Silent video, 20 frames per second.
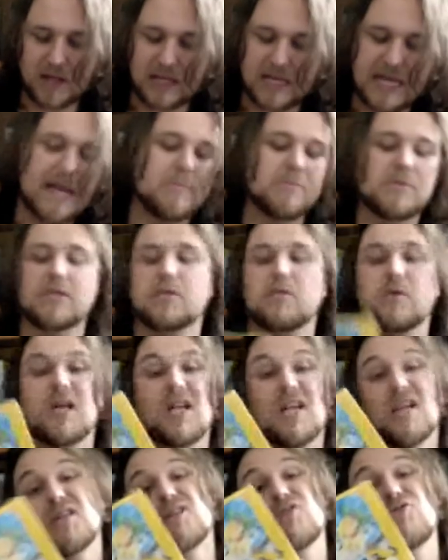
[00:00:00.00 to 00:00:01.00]
games as
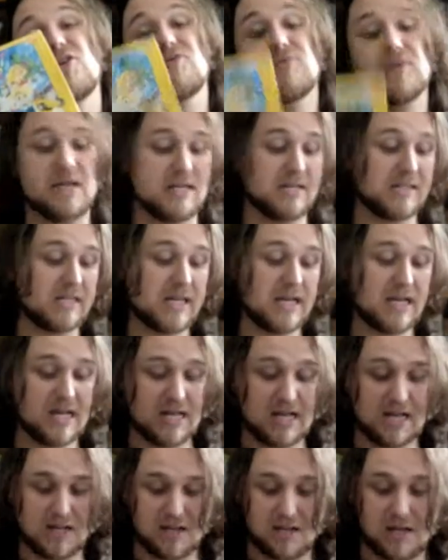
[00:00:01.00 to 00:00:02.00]
well. Street
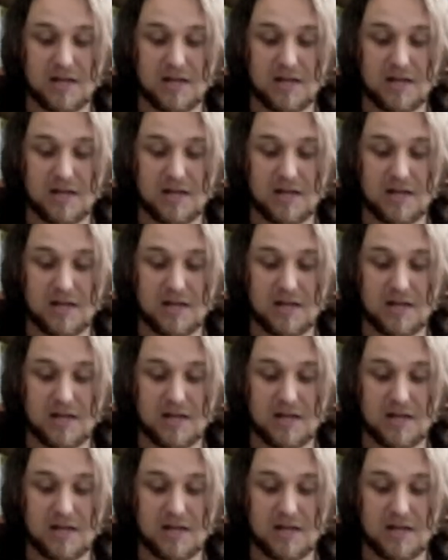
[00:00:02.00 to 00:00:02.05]
Racer,